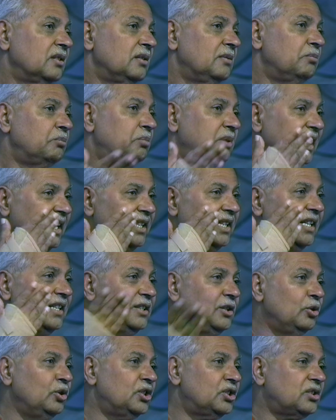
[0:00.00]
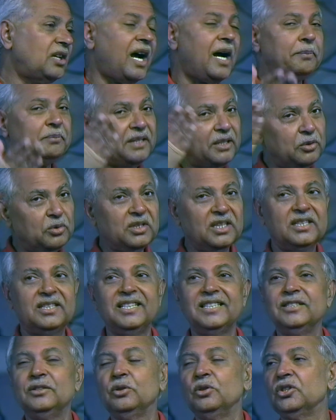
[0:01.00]
Breathing you stop,
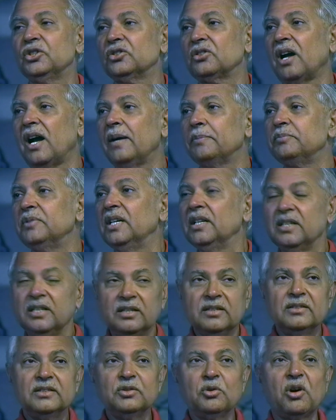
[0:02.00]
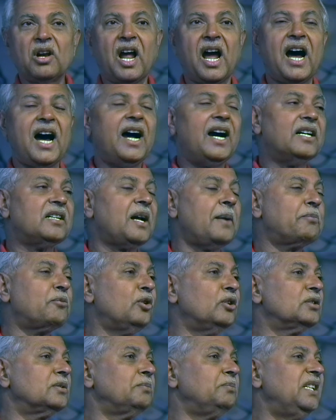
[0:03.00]
everything you stop, your heart of
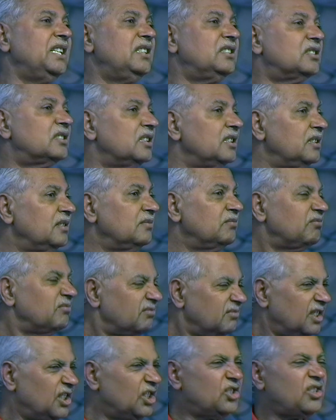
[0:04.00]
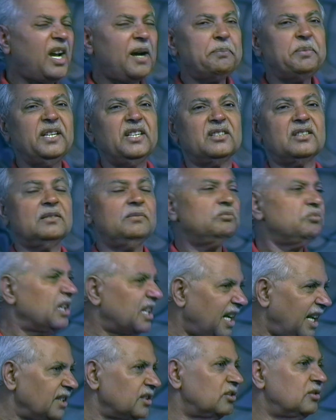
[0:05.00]
course beats. Stop it,
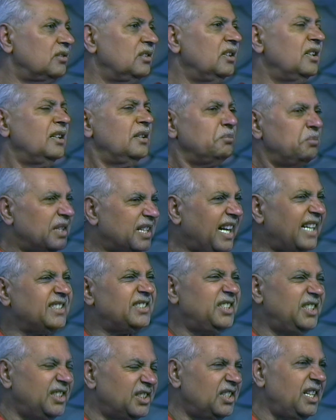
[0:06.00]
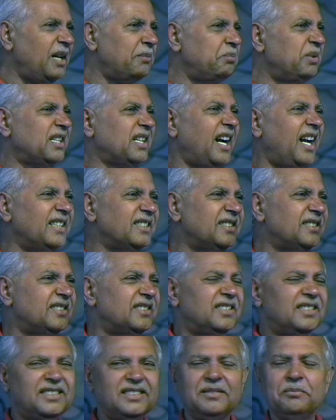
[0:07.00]
because, because He is there,
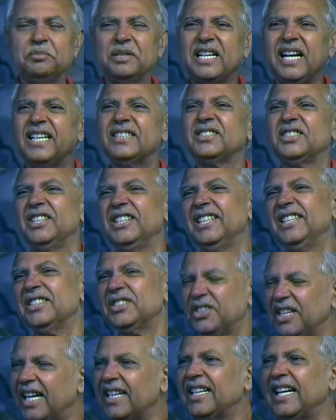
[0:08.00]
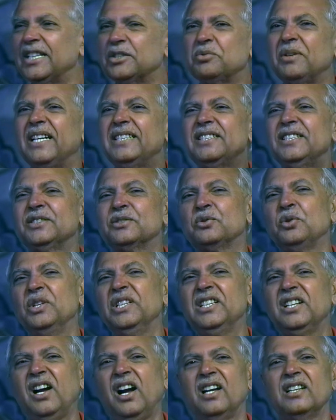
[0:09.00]
because, because He is there, that's why it is
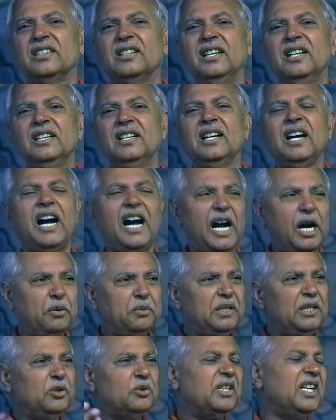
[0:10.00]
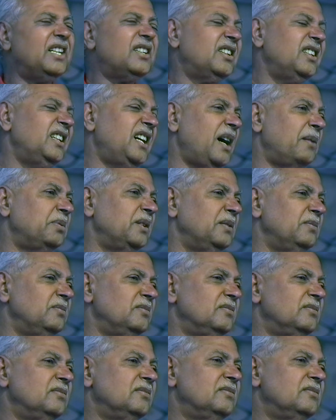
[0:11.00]
going on. How will you get rid of Him?